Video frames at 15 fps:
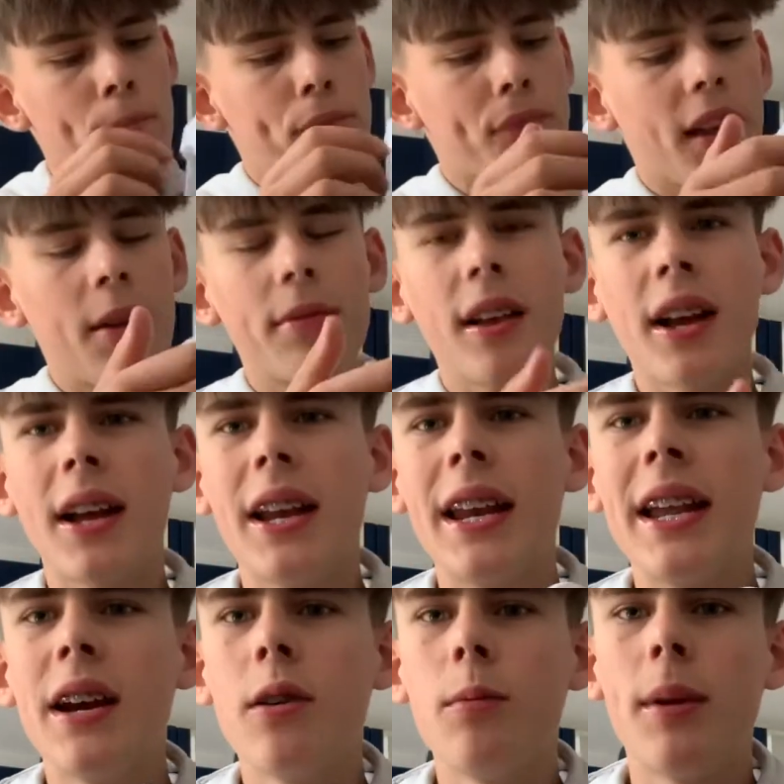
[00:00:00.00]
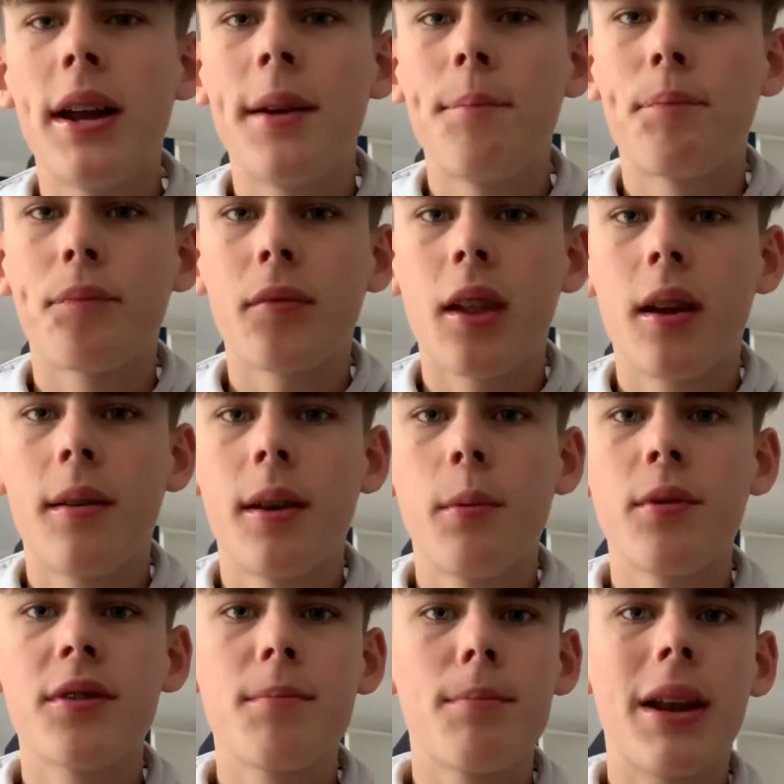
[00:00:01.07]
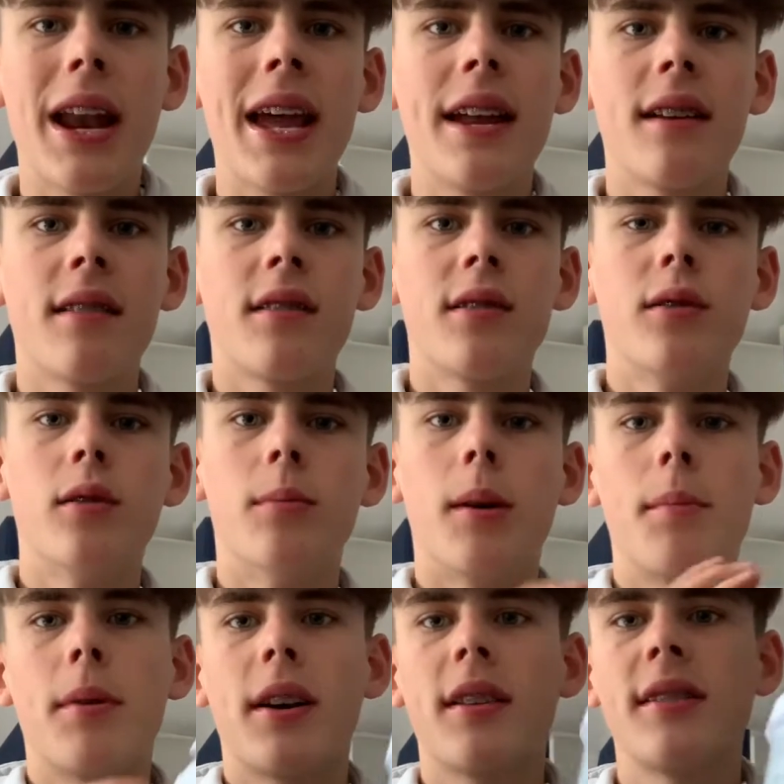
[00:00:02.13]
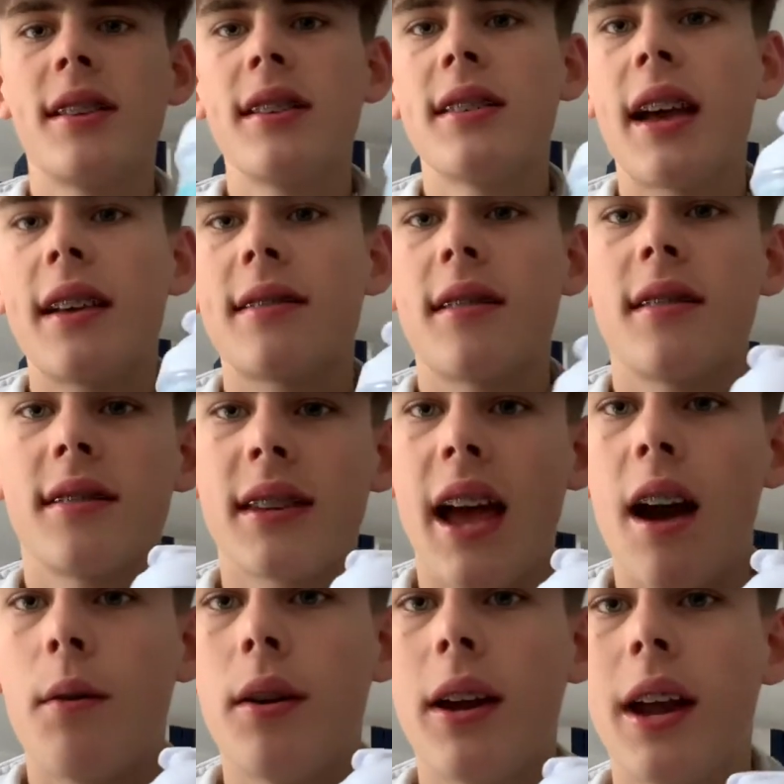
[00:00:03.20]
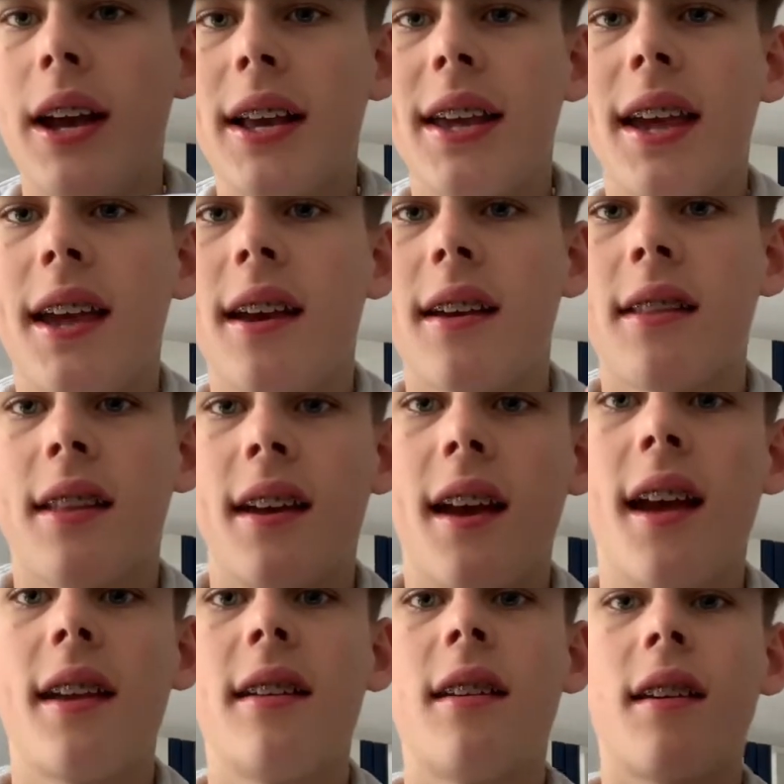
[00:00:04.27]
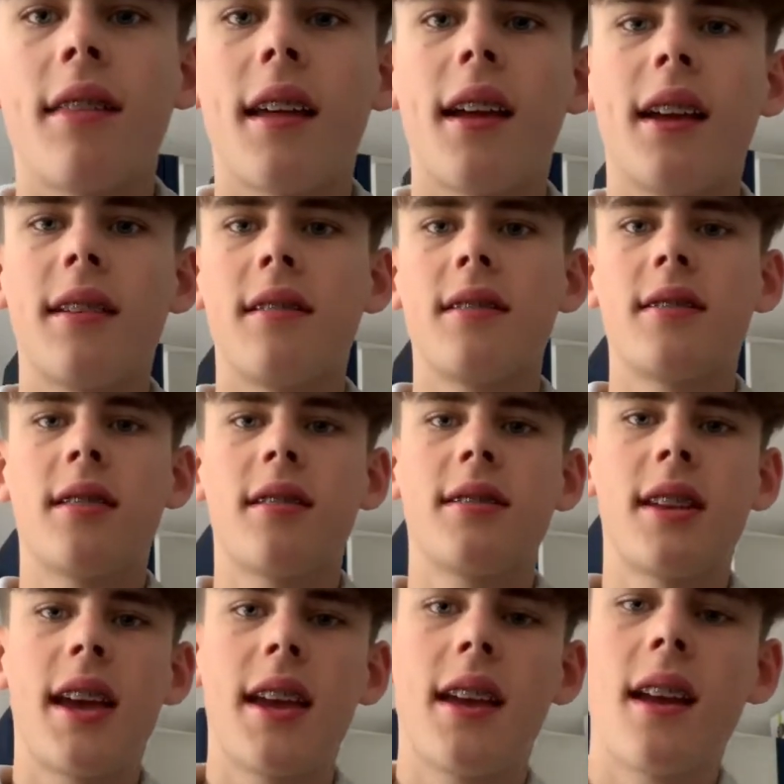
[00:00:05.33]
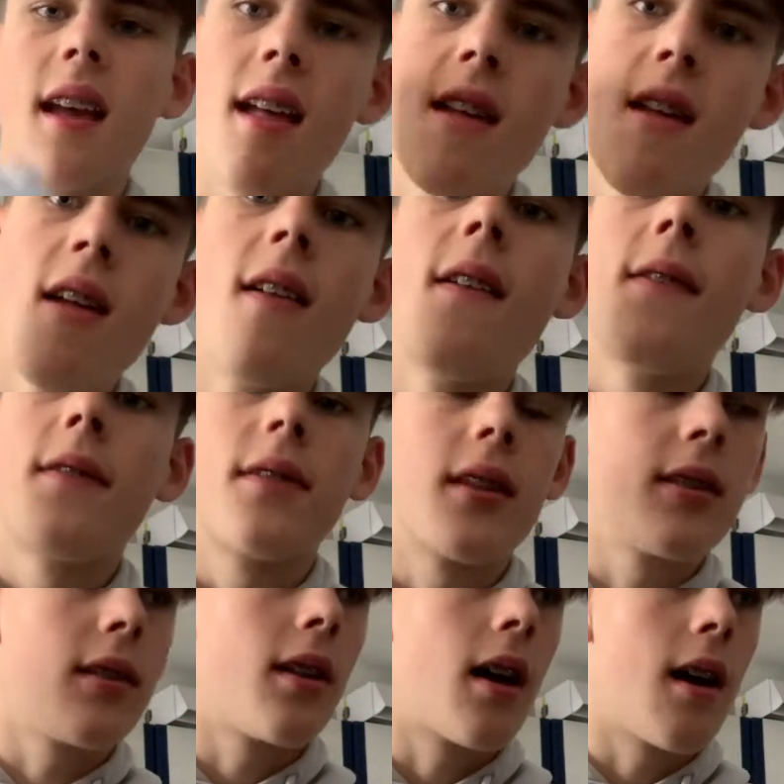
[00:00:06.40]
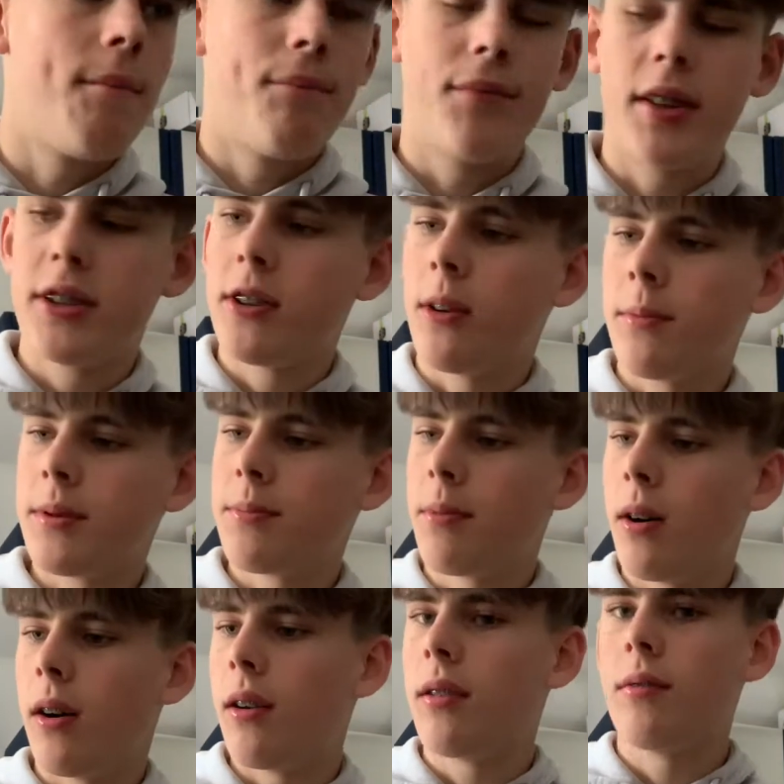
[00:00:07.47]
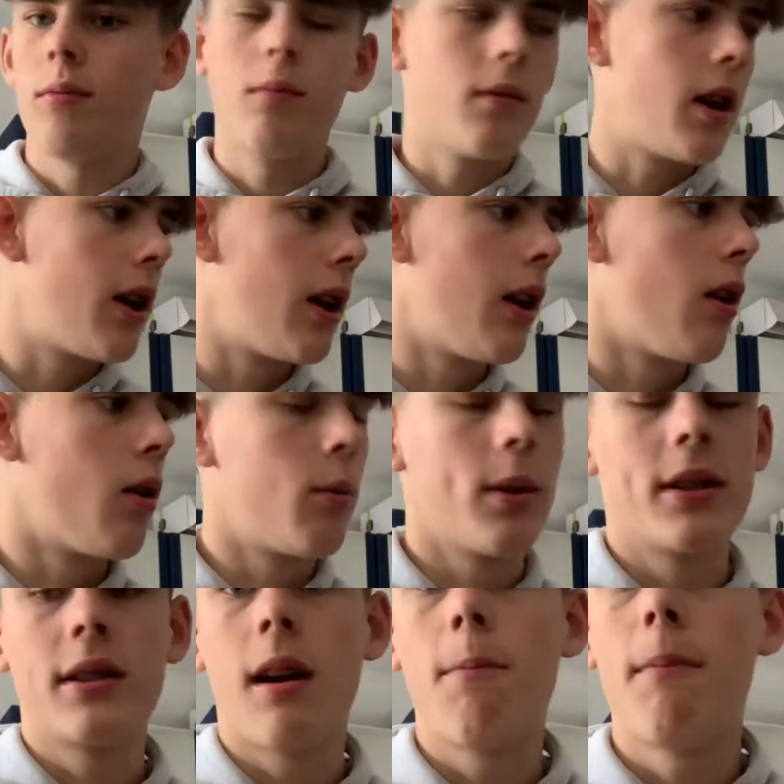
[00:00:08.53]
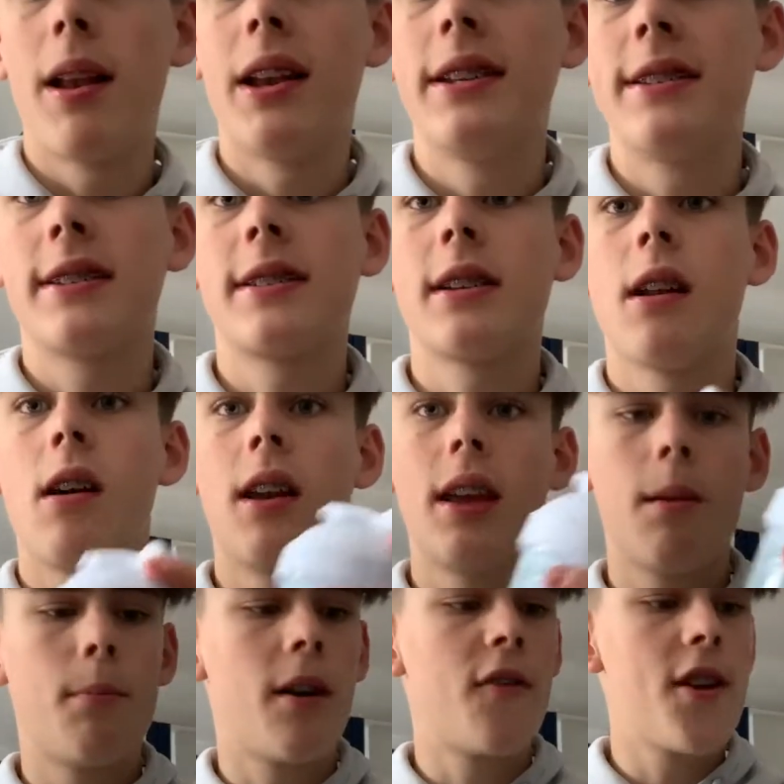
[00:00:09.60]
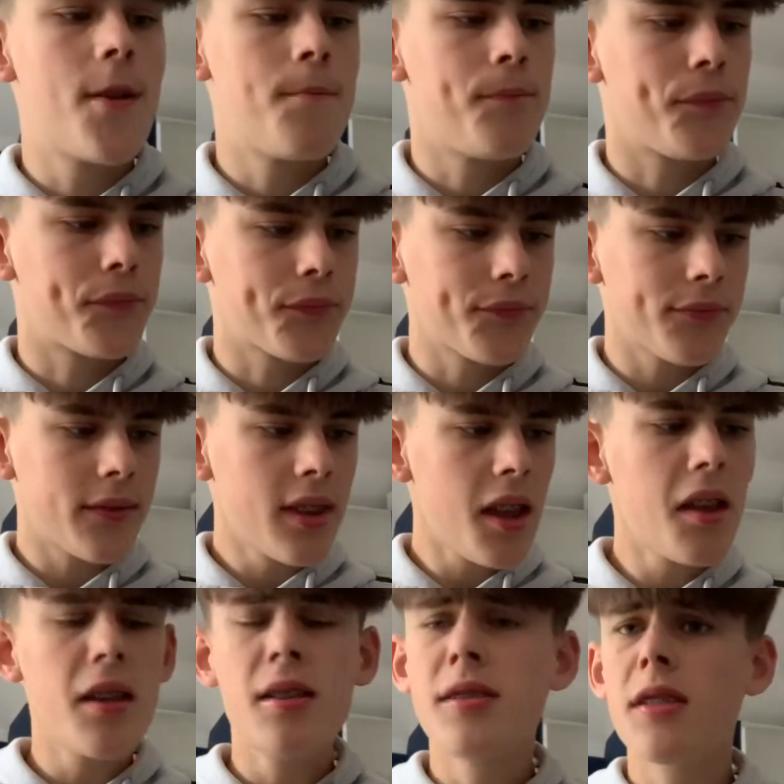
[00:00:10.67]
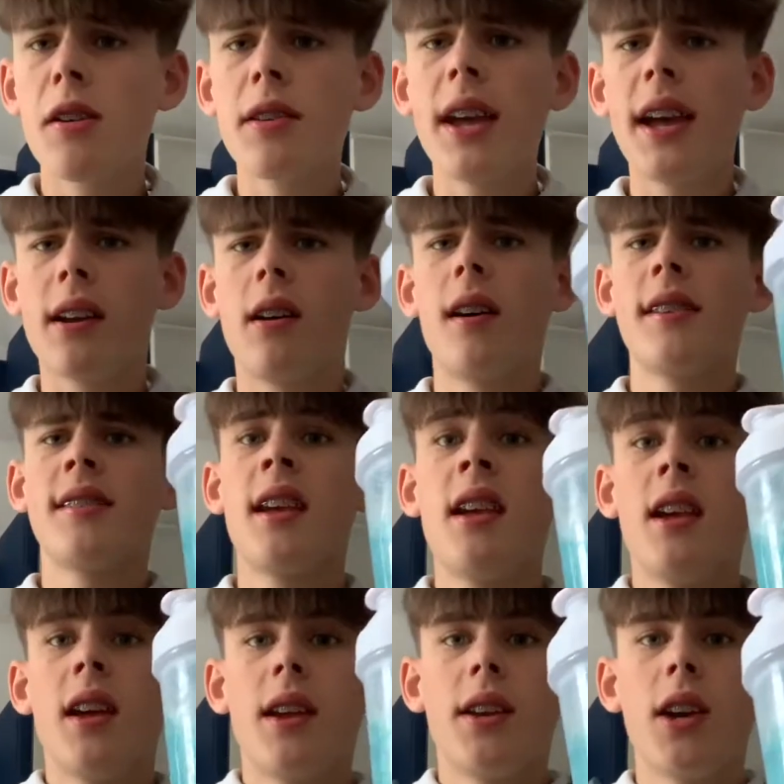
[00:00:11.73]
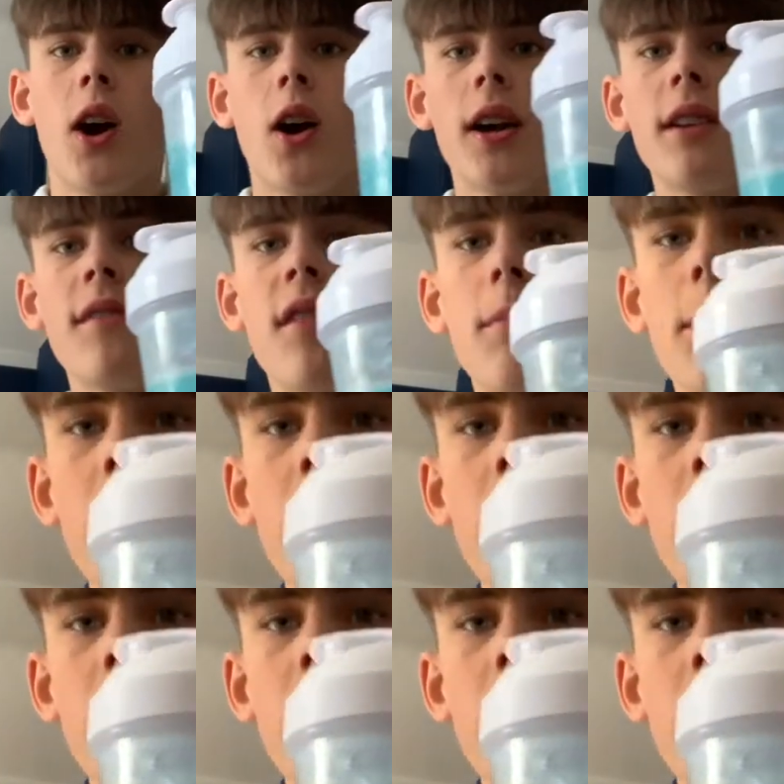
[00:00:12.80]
it was like a little bit... It wasn't plain at all, but because this has the sour like kick at the end, I think it just does take the top spot along with Dub Melon just slightly above it. So yeah, guys, 9 for blue